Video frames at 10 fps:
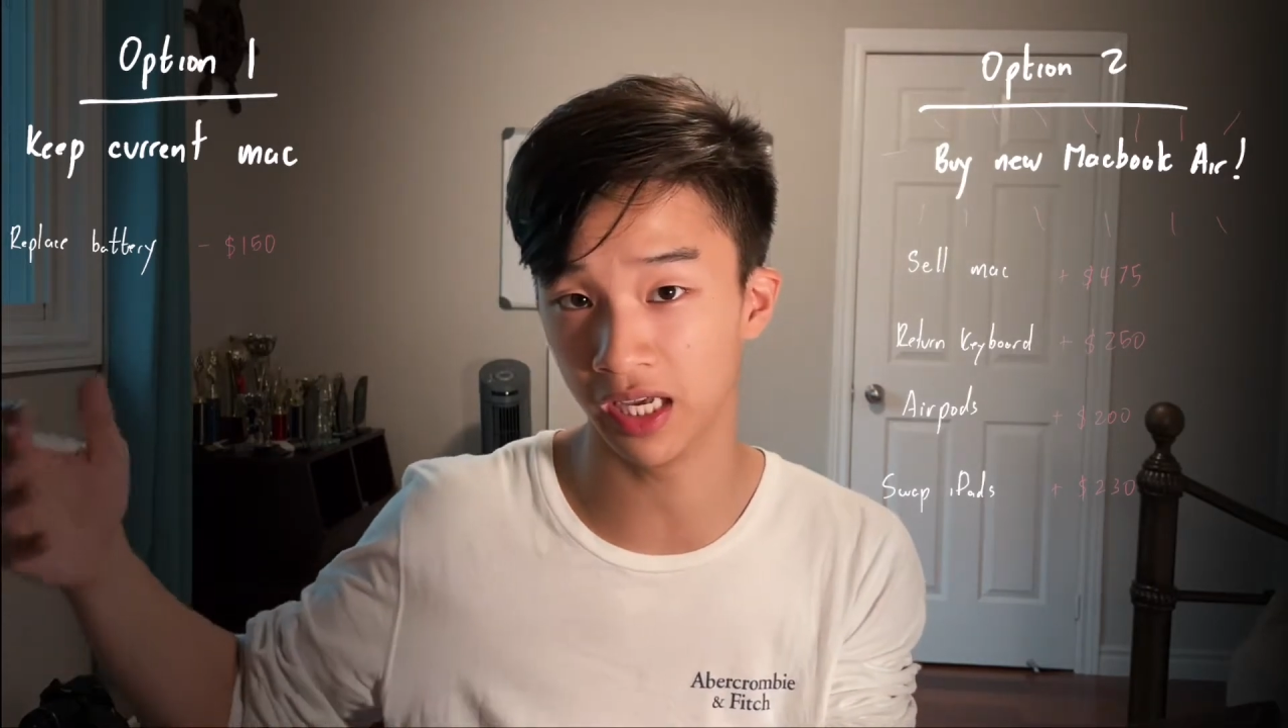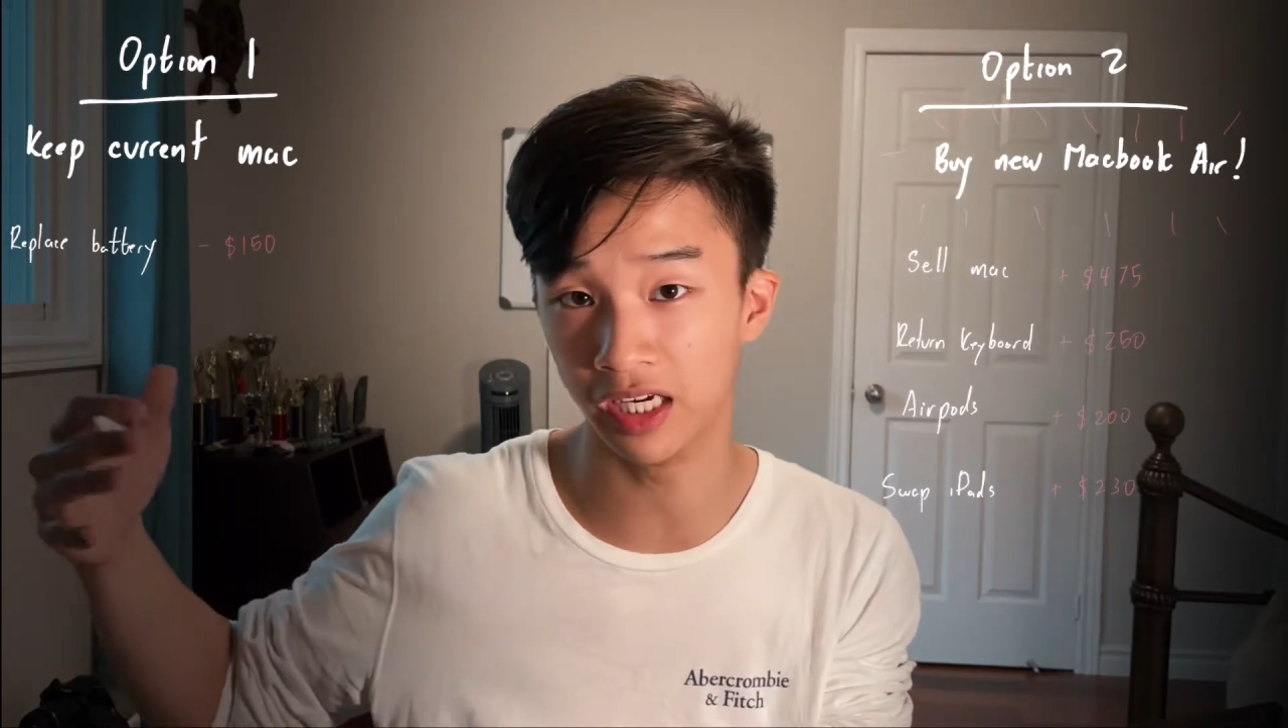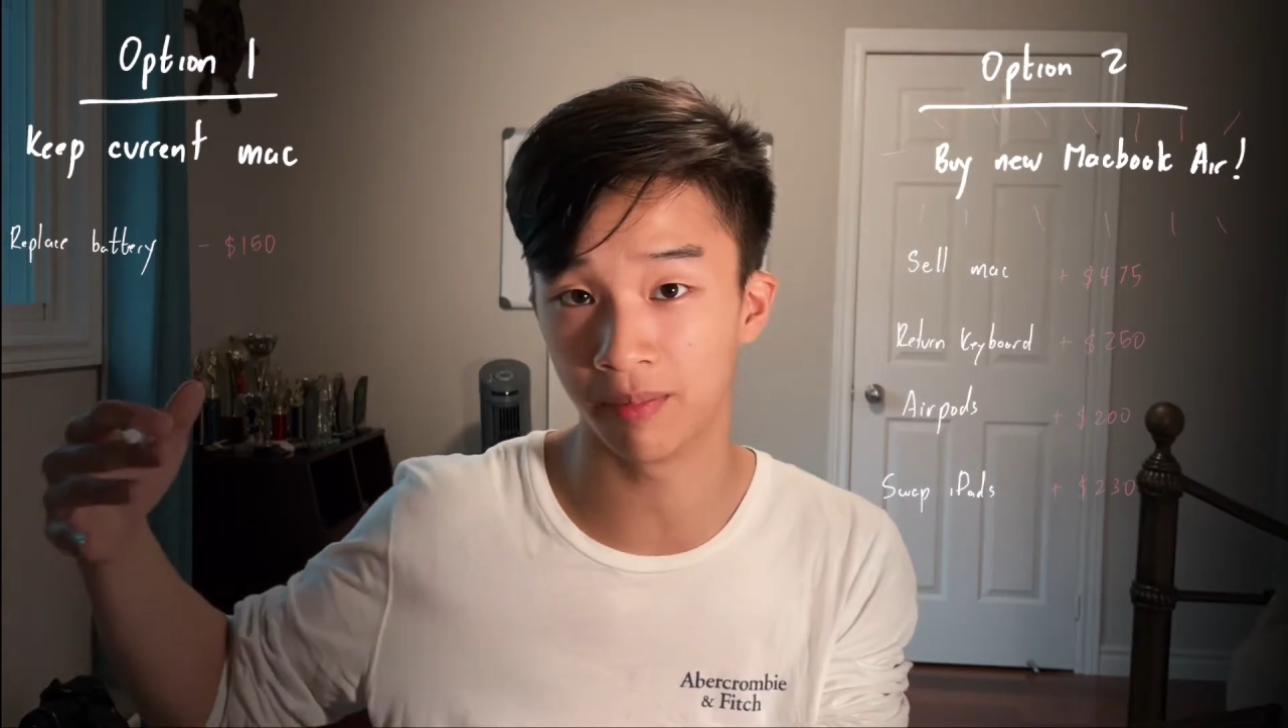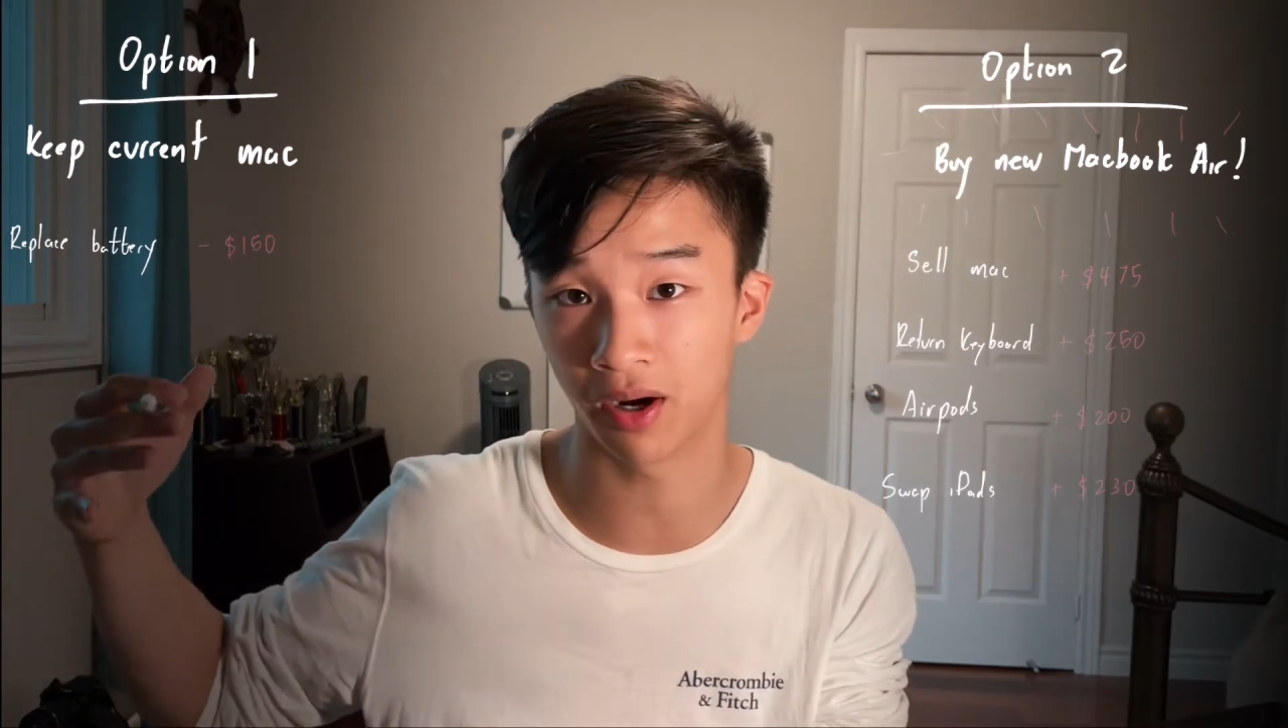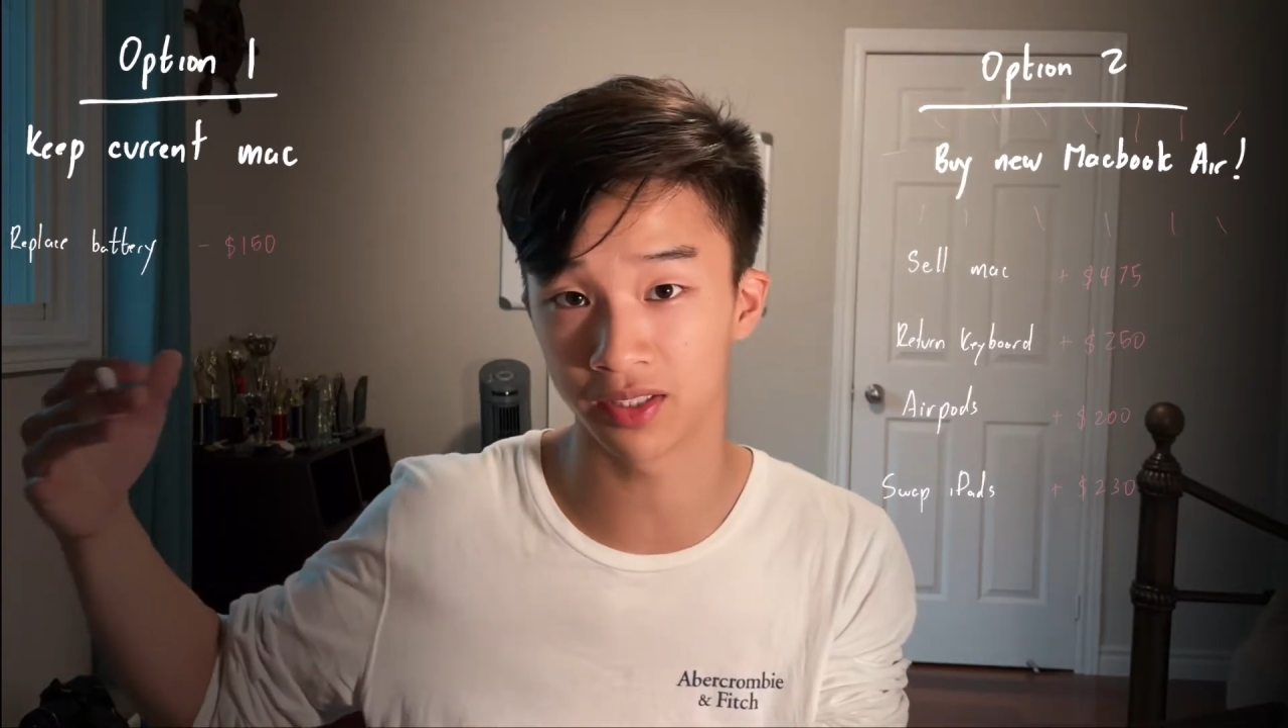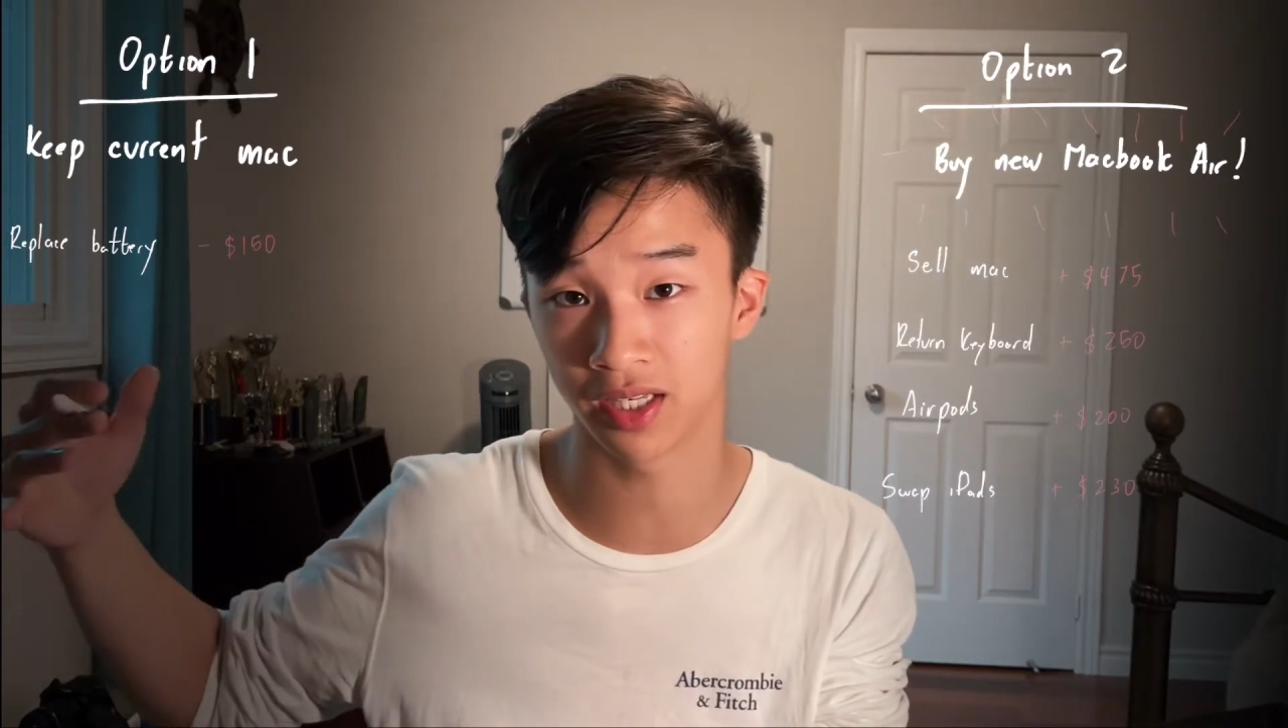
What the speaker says: AirPods